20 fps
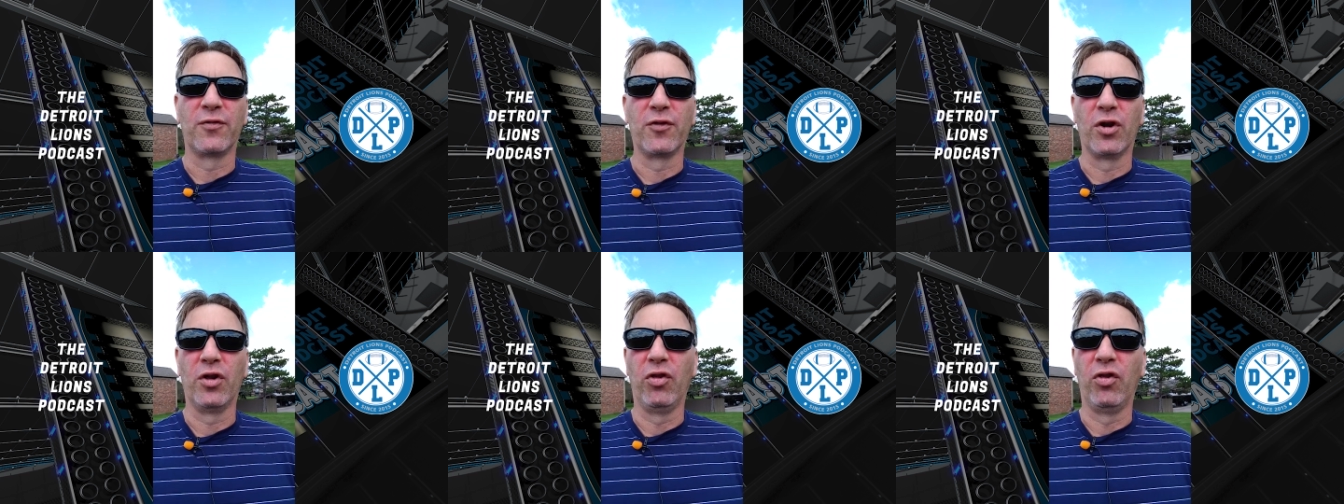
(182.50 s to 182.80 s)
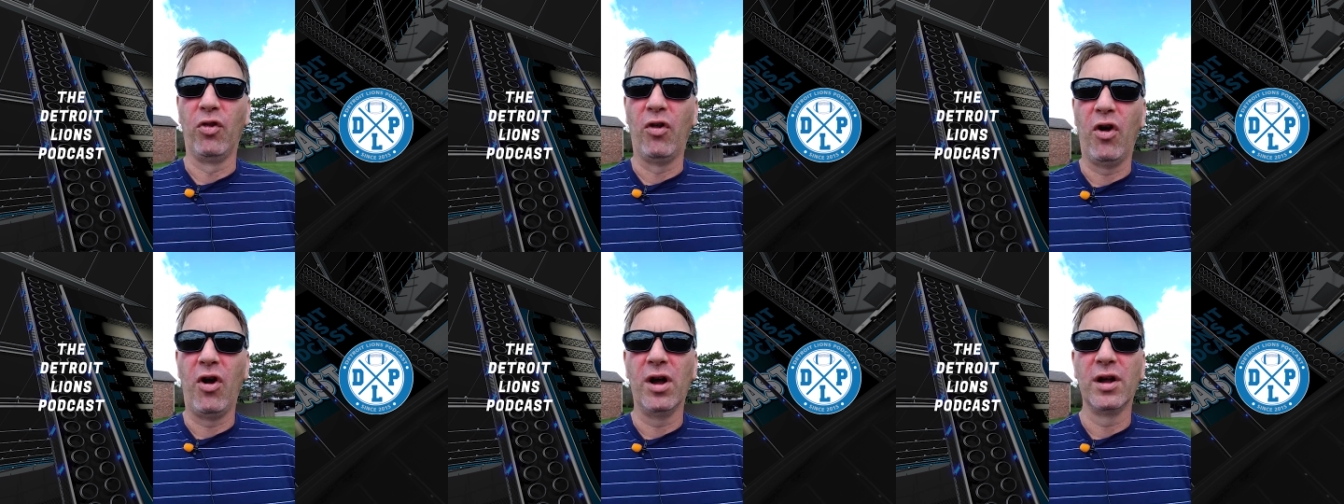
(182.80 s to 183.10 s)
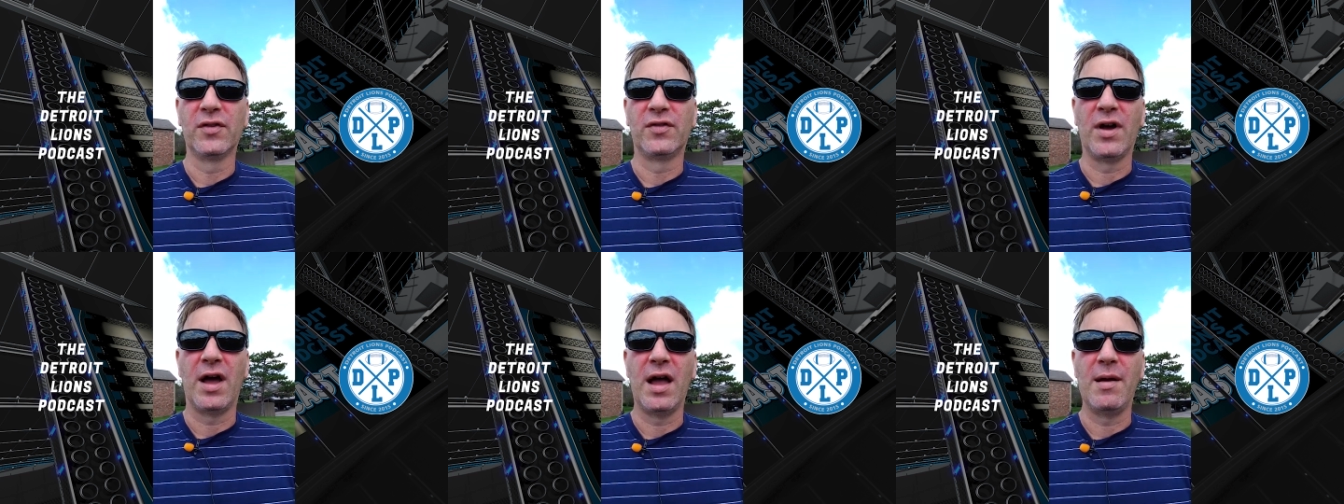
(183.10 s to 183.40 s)
for a
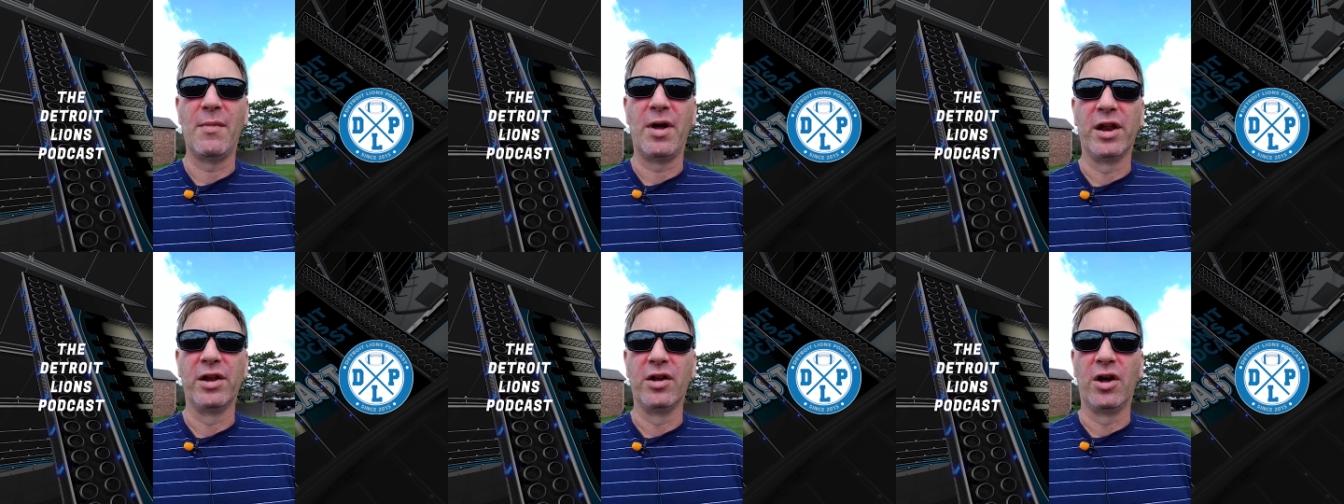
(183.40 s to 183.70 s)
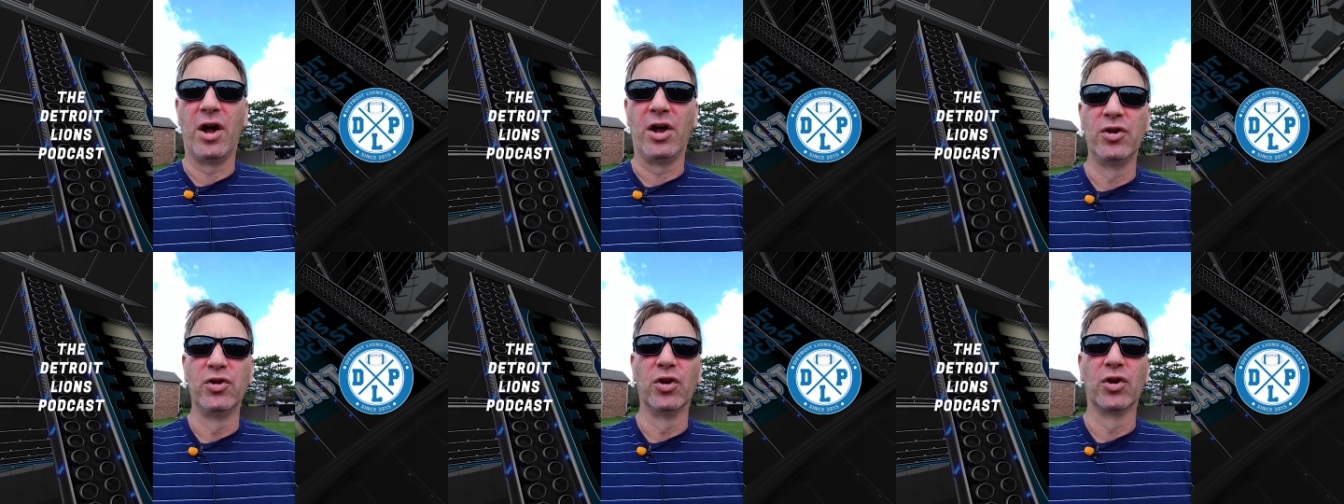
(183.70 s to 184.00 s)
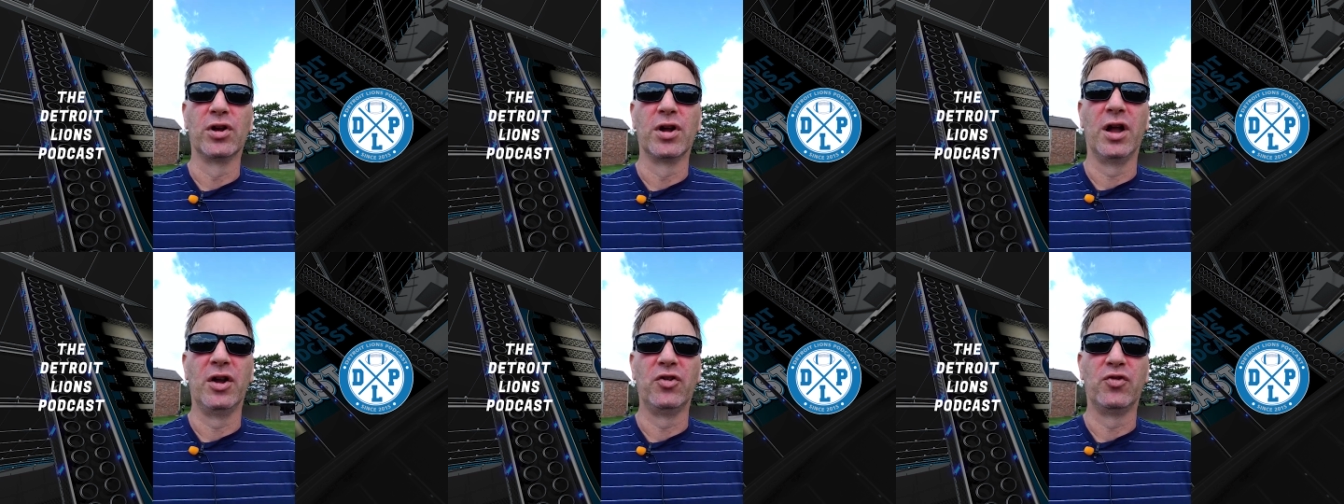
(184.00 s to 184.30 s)
long time on an
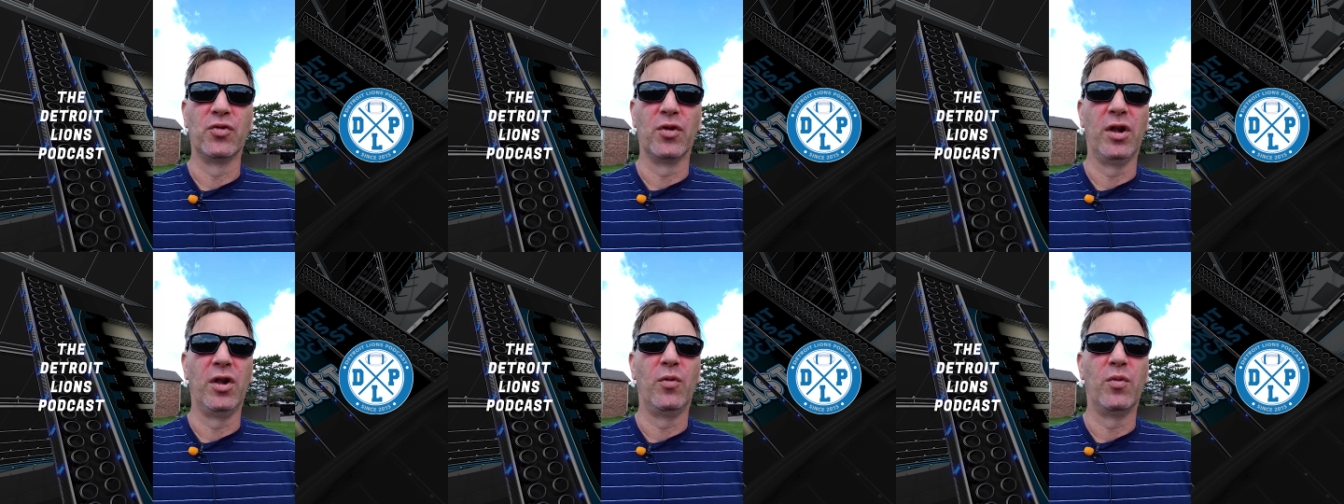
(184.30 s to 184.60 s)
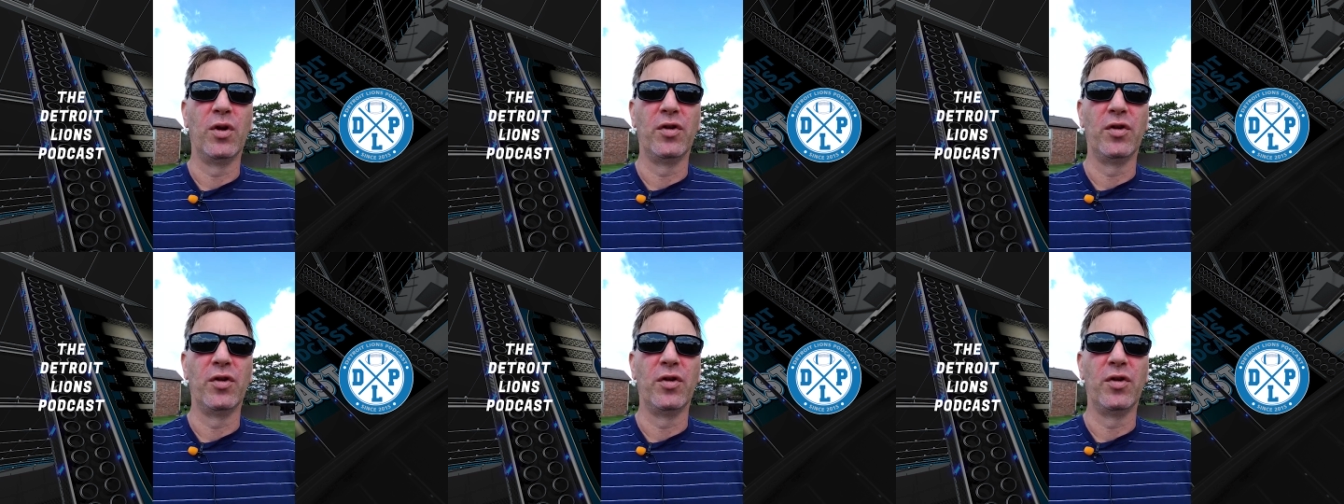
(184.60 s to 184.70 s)
undercut drill,